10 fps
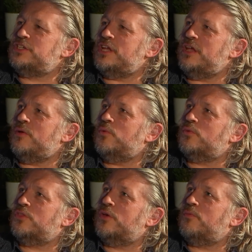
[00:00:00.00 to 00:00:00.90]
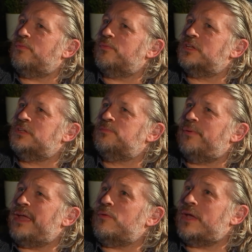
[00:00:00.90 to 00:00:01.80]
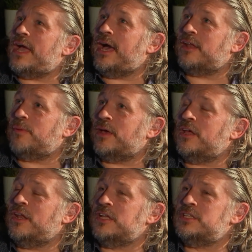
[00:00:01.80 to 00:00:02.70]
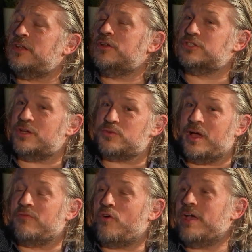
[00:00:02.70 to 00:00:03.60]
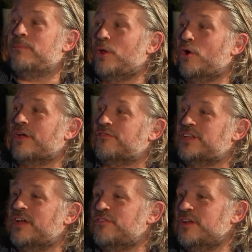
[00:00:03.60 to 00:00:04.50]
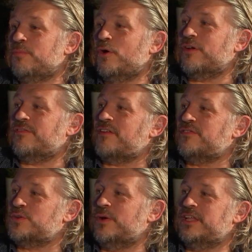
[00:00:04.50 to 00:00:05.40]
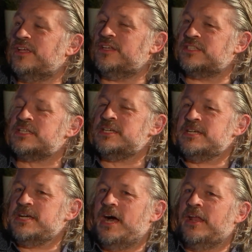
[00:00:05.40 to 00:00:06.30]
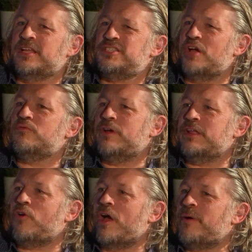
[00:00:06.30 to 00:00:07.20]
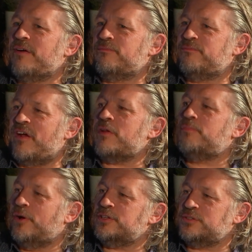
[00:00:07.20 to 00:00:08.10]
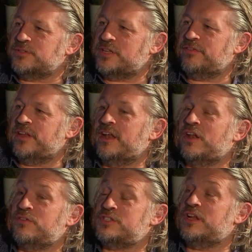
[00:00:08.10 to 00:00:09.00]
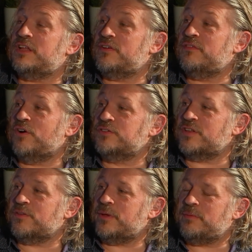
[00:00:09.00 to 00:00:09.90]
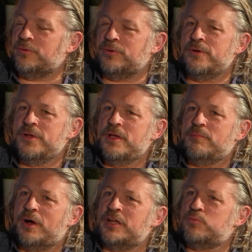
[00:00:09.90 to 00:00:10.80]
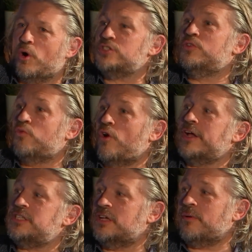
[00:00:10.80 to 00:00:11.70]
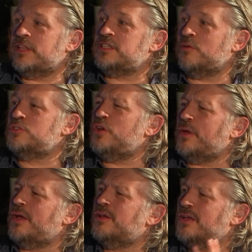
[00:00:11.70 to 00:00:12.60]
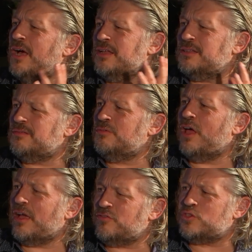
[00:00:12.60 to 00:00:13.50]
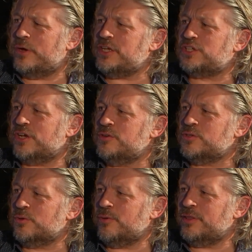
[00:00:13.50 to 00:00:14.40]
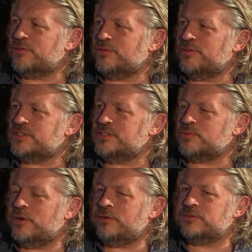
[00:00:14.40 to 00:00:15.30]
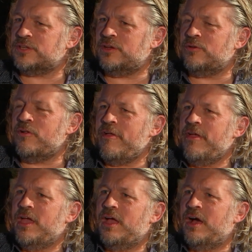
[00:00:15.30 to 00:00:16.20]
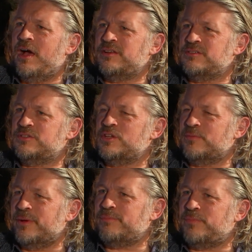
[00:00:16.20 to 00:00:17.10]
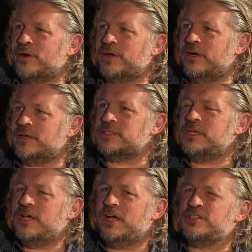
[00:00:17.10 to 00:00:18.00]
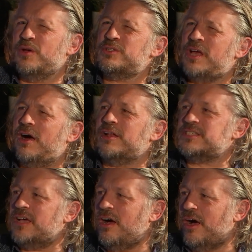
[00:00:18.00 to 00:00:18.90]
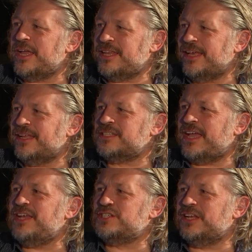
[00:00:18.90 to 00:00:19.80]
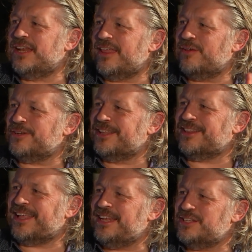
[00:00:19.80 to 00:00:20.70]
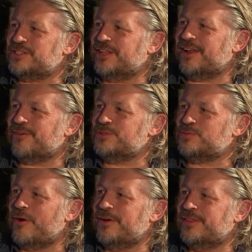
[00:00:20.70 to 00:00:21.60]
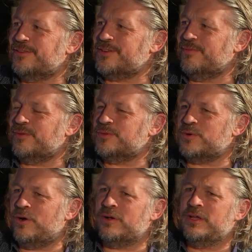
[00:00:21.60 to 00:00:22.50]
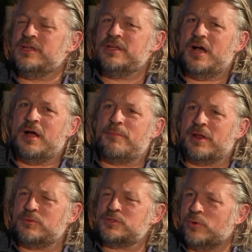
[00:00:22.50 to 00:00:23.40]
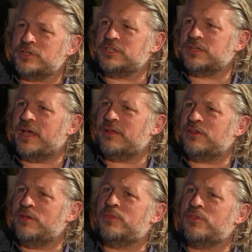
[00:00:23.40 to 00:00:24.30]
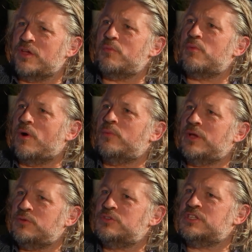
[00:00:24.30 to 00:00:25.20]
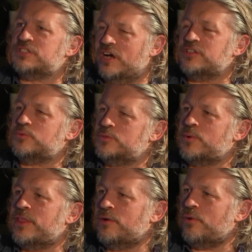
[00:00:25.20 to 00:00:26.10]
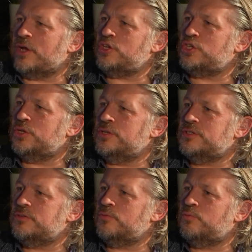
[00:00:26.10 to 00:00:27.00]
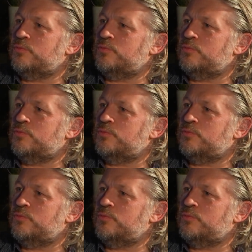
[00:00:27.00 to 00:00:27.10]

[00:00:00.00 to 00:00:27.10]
the debate we had about it, and I didn't, because I write a blog every day. I've written a blog every day for 20 years, and I don't really write about very personal stuff in it, and certainly if it involves other people. But I wasn't writing about this, and I was doing live Twitch shows all the way through this as well, so and doing my podcast. And so it was hard to hide it. It's occasionally, like, there were little hints that I was worried that something was wrong, but I was wanting to get human. The thing we discussed was whether I should